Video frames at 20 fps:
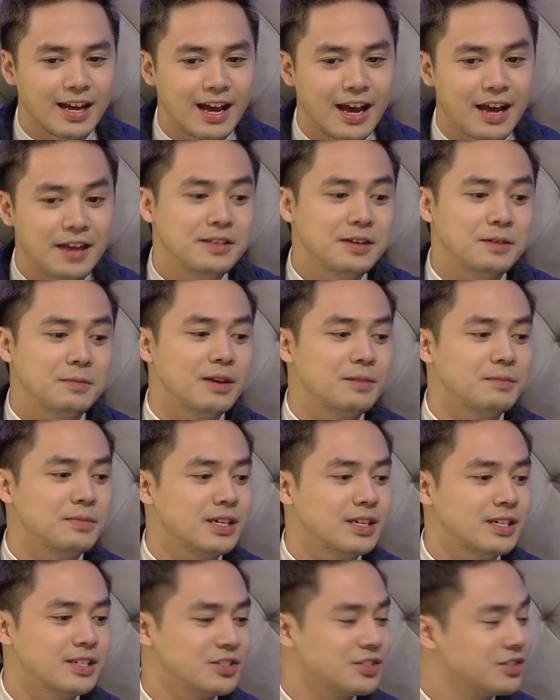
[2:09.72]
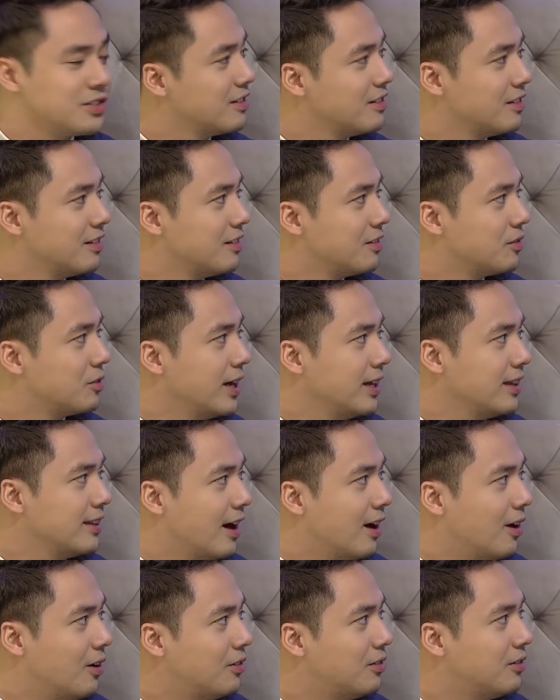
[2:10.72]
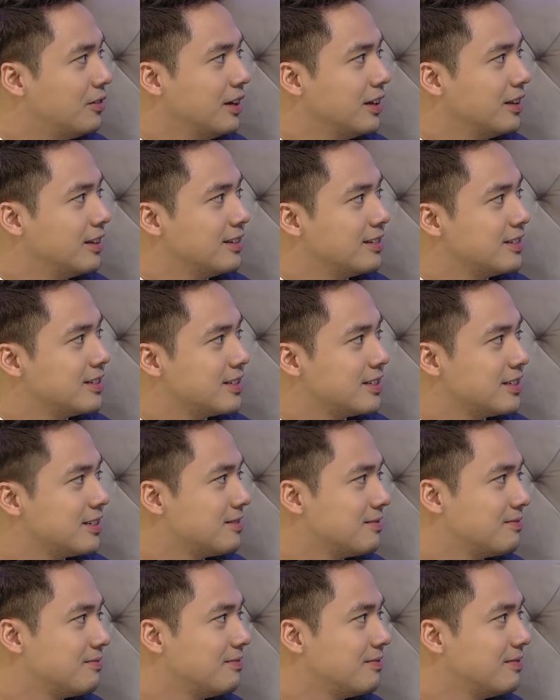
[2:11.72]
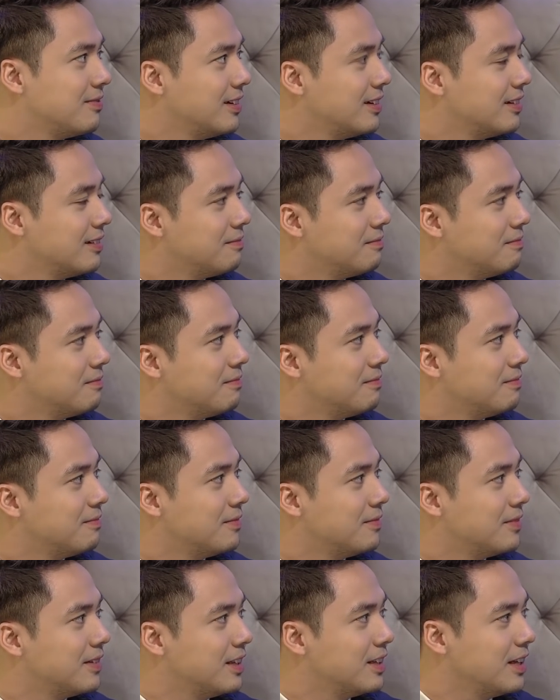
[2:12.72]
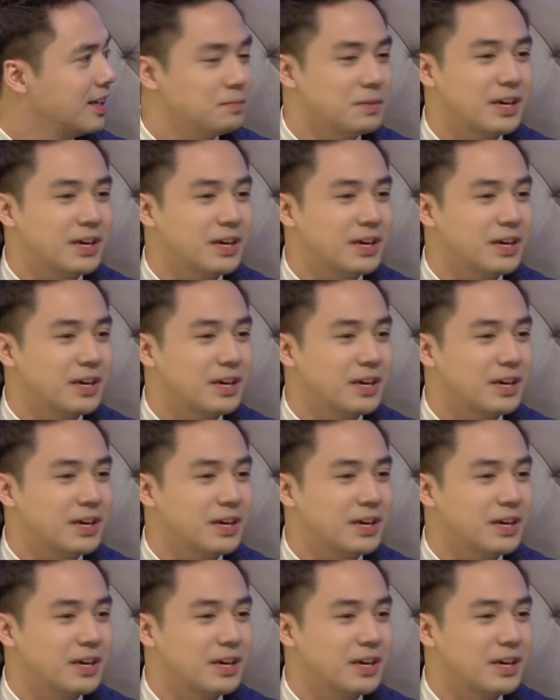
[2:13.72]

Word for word: think maybe just right now it started